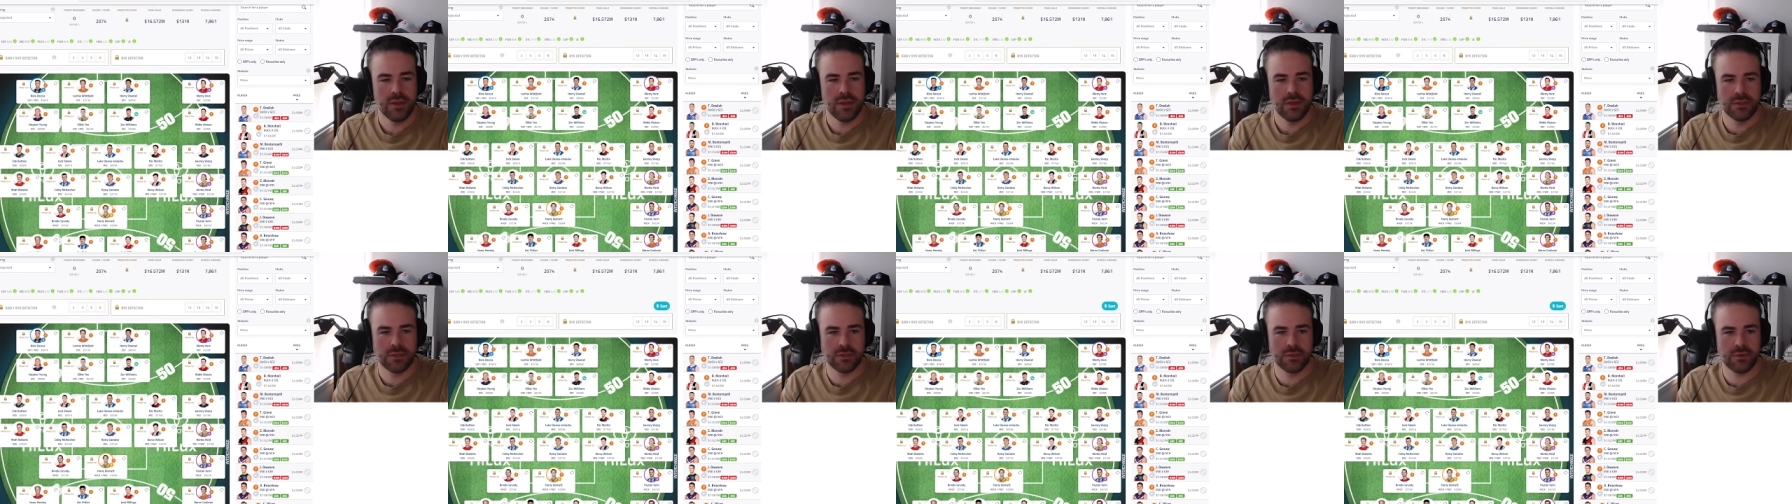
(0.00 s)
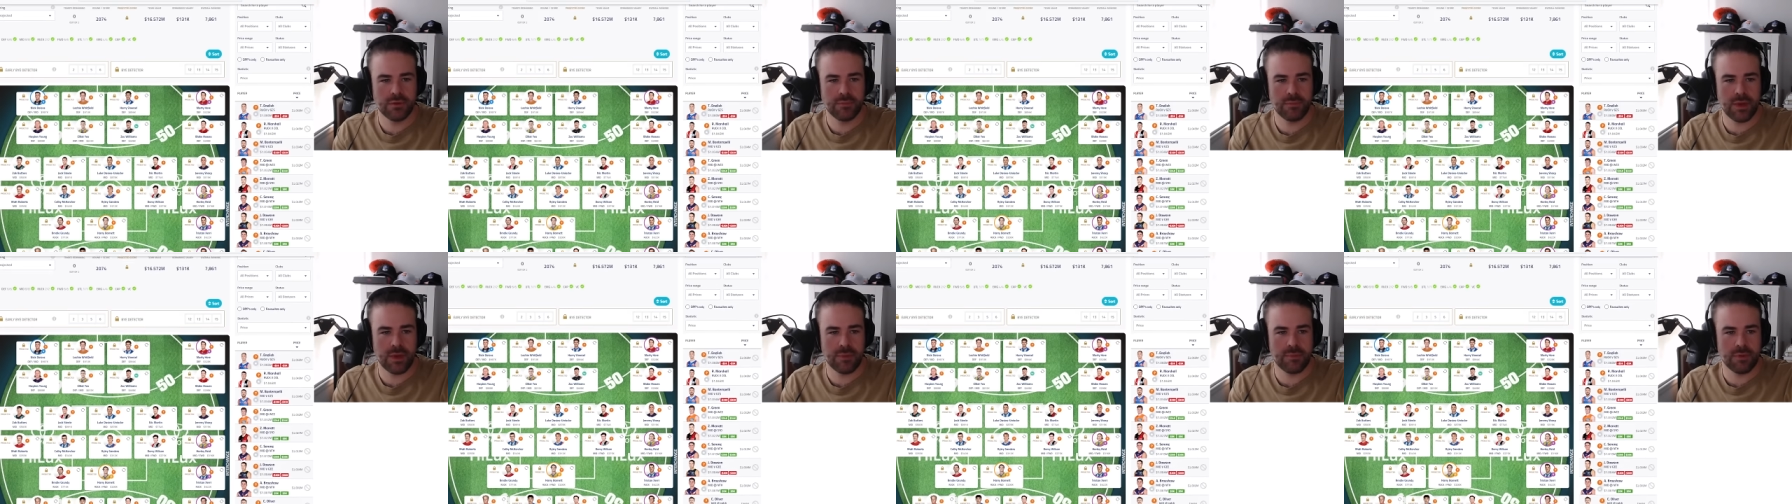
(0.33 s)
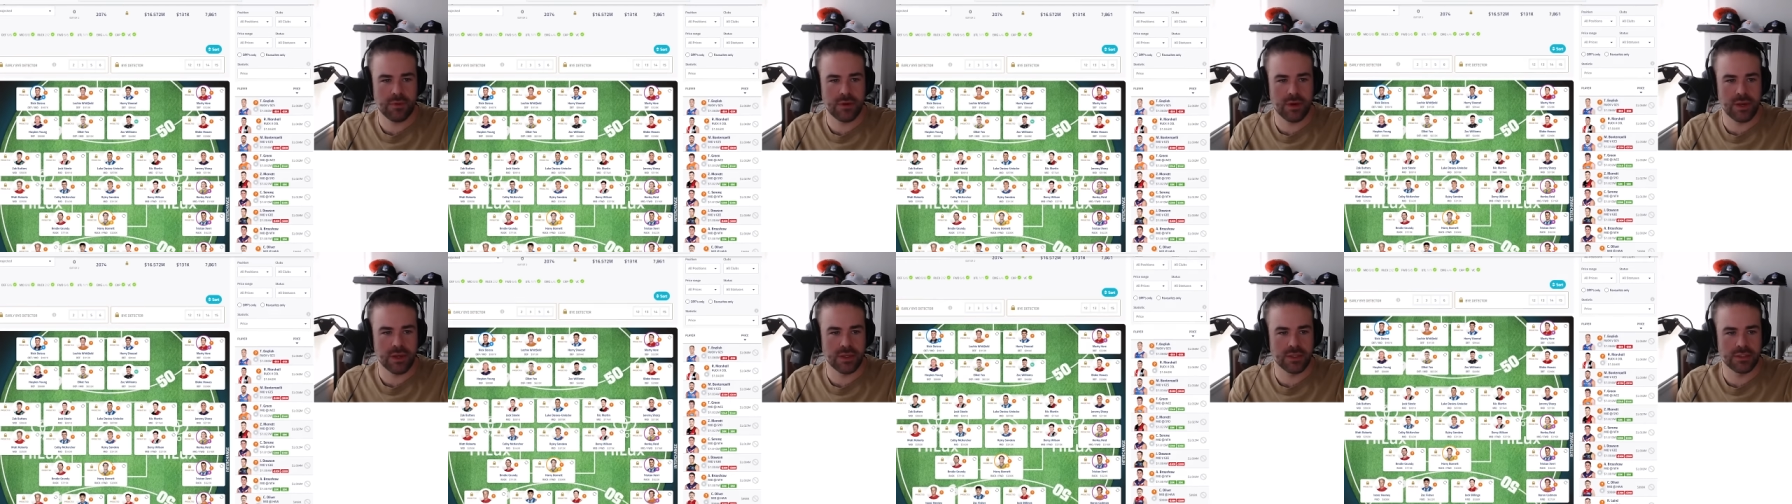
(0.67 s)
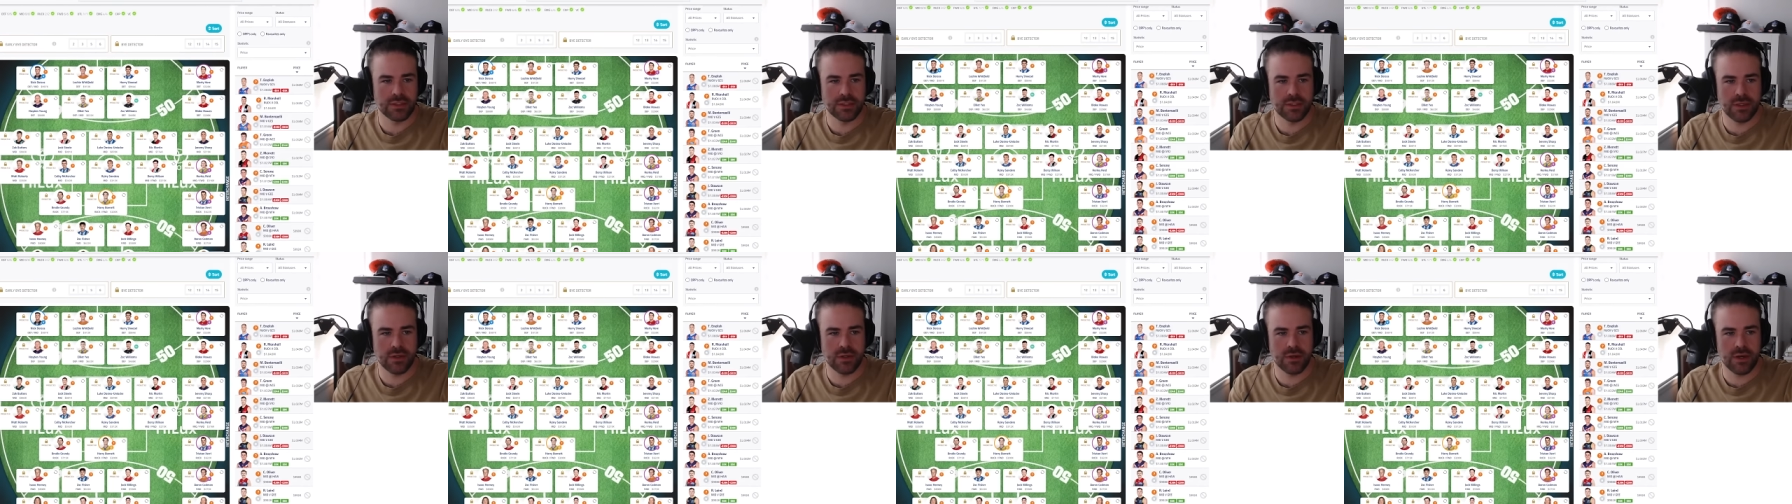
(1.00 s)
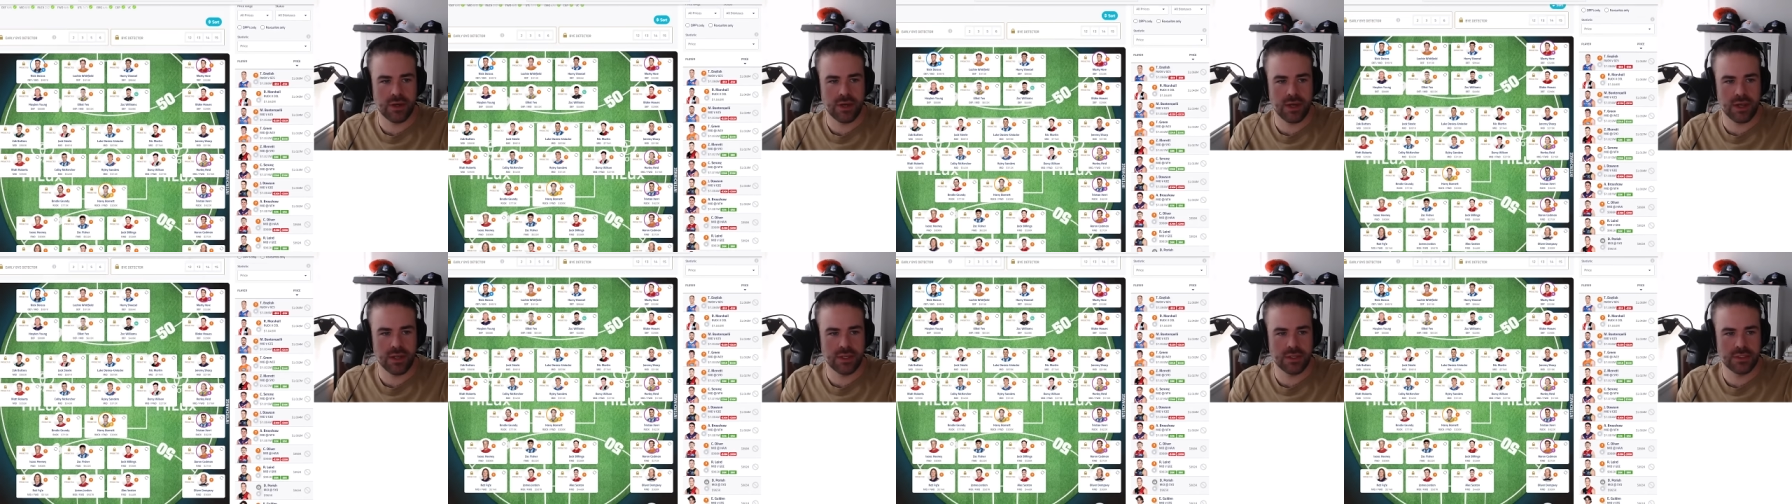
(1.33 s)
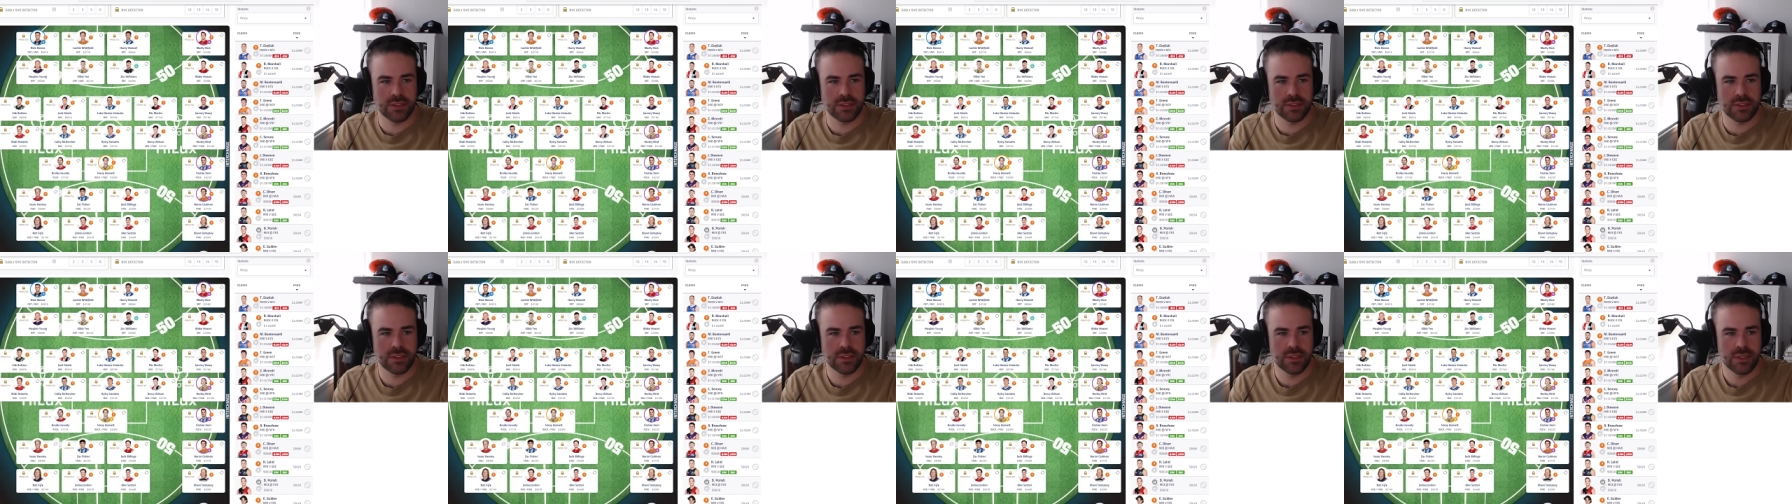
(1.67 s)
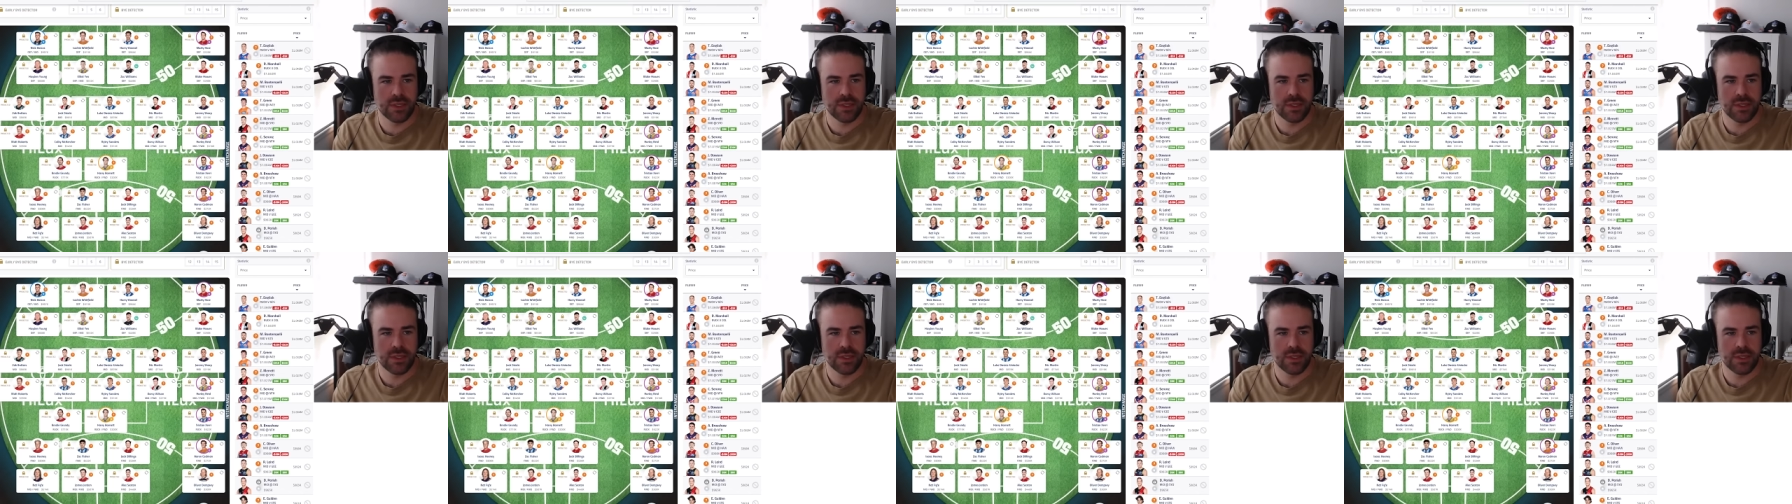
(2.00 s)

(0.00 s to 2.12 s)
Sort by price. All right.